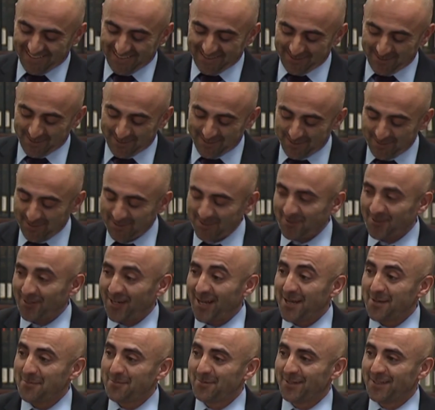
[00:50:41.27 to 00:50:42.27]
it does
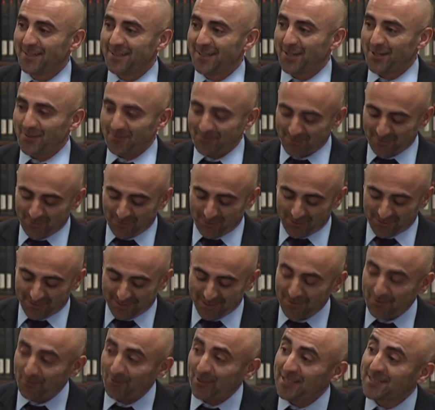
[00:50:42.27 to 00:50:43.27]
describe a lot of
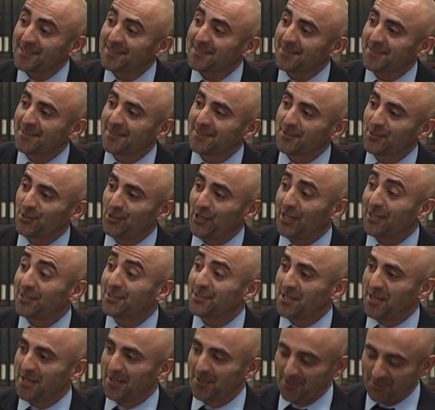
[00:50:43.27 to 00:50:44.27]
Turks and Greeks'
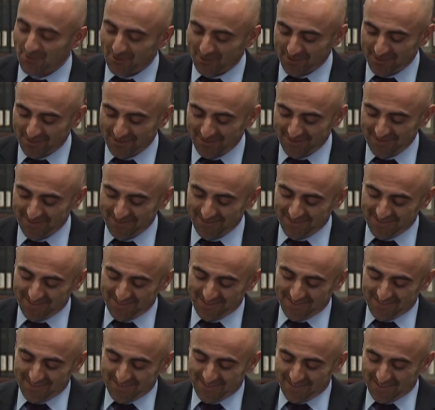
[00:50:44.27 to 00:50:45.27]
shared challenges.
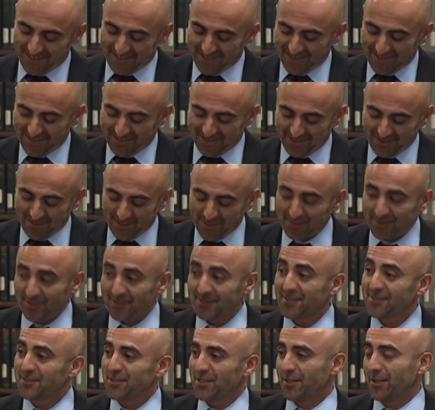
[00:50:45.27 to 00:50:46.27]
Uh, I think
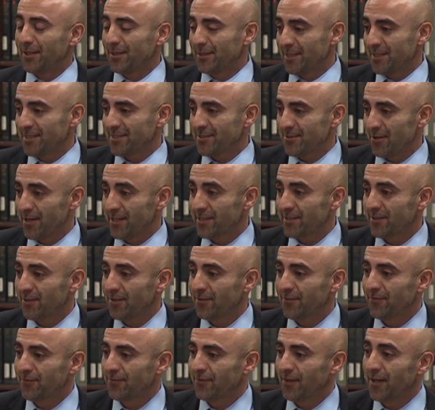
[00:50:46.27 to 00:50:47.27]
there's a general distrust
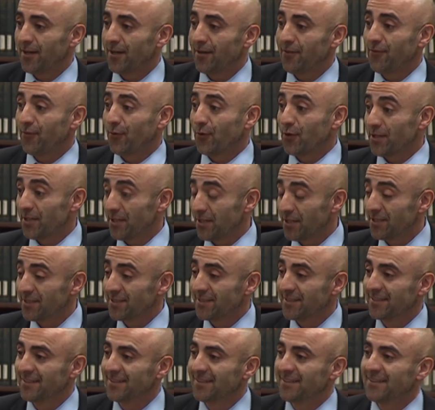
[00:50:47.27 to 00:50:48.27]
of uh,
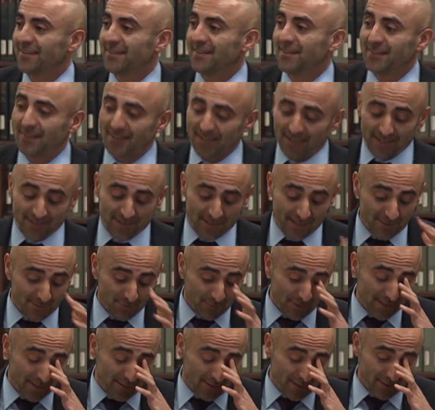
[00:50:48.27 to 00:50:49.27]
foreigners. It,
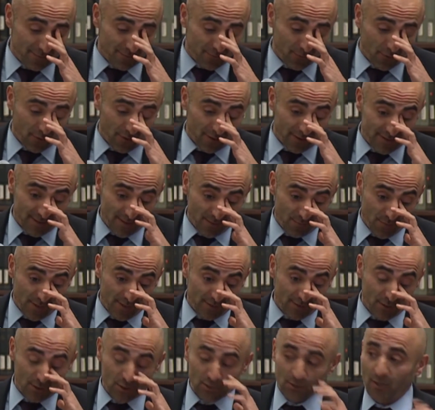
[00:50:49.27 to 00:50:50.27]
it's really hard for
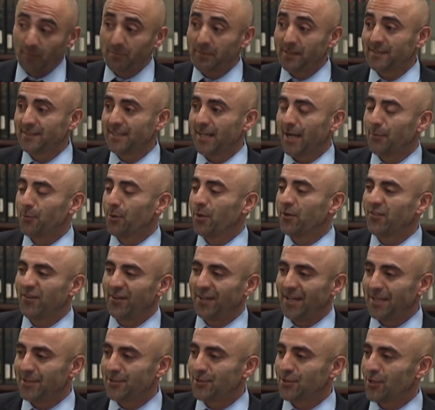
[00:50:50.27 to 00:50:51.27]
someone to show up and say, I work
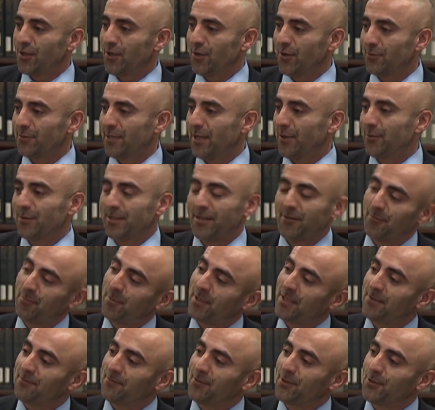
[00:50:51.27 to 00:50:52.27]
for an N G O, they'll never
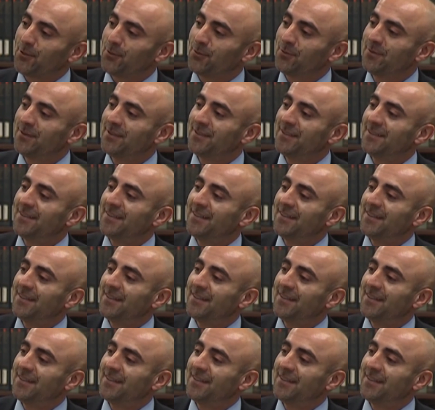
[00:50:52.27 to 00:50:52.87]
believe you.